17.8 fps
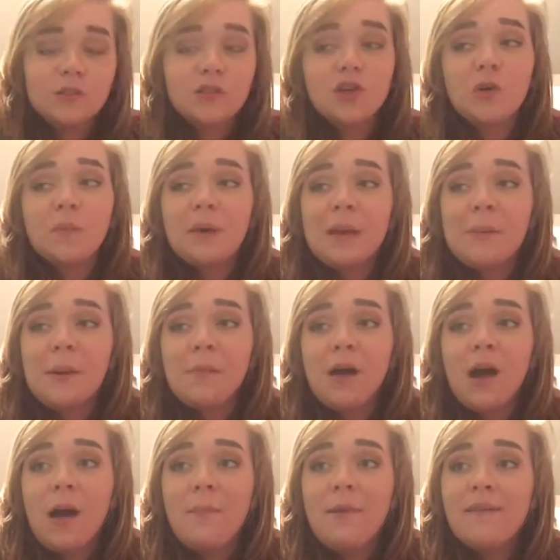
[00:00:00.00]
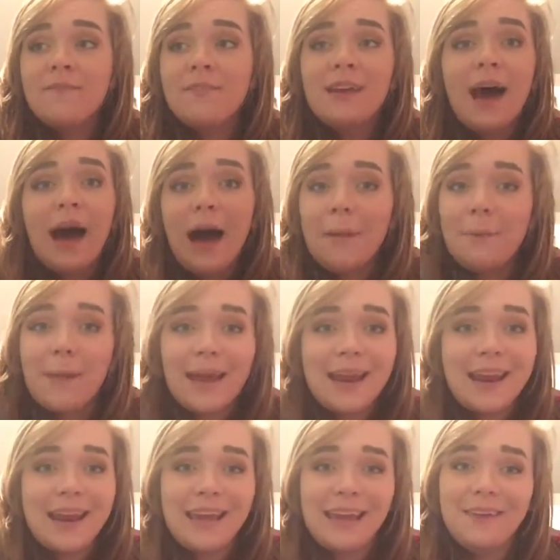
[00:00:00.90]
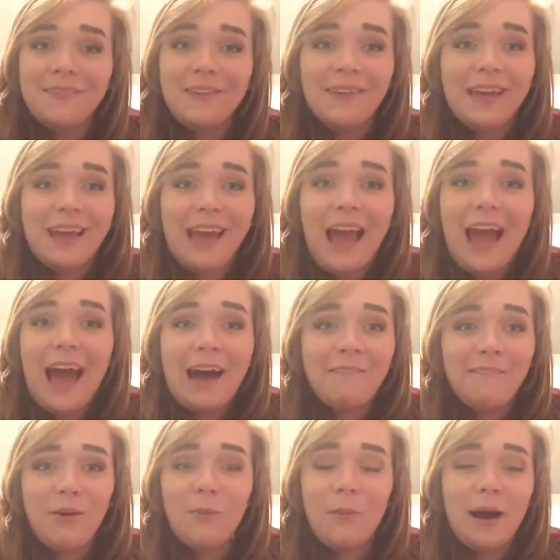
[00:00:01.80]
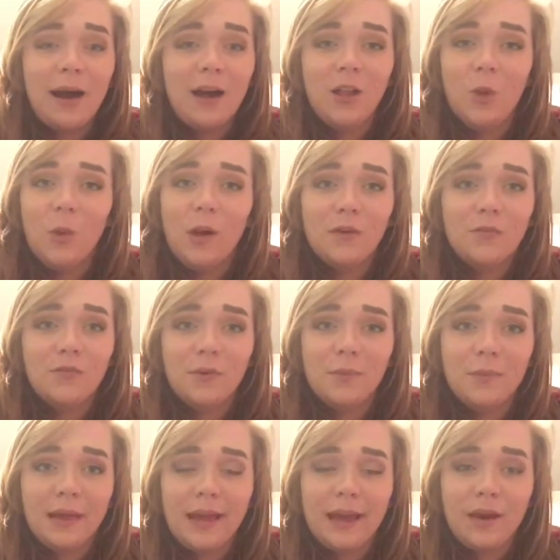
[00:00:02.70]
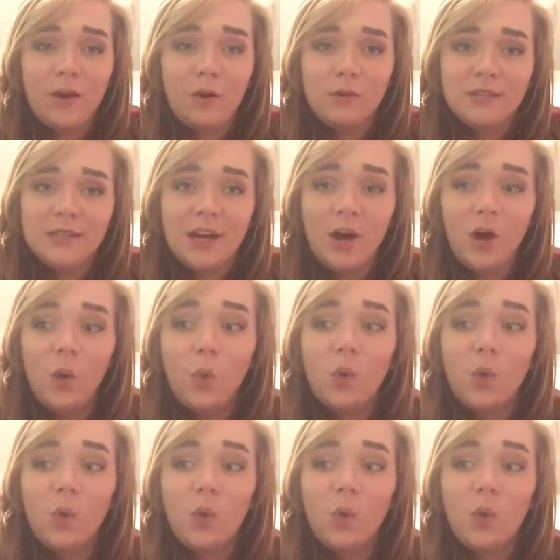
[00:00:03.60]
So me and my mom have not made it even half a mile away from the hotel.